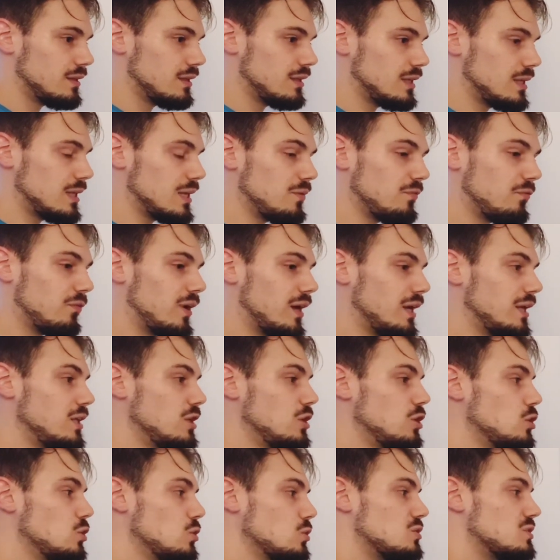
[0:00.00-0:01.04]
if I
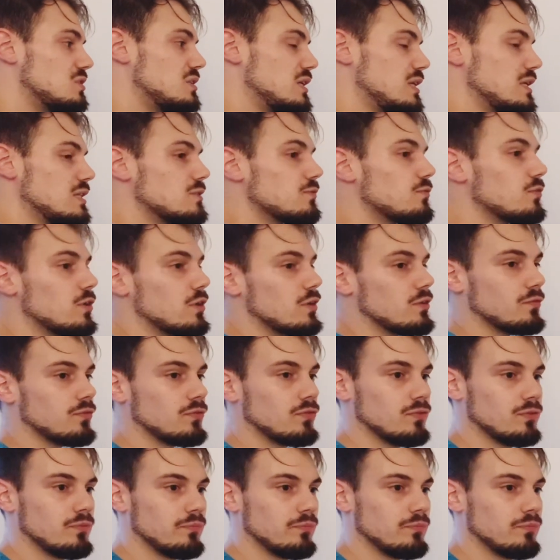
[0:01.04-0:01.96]
use this verb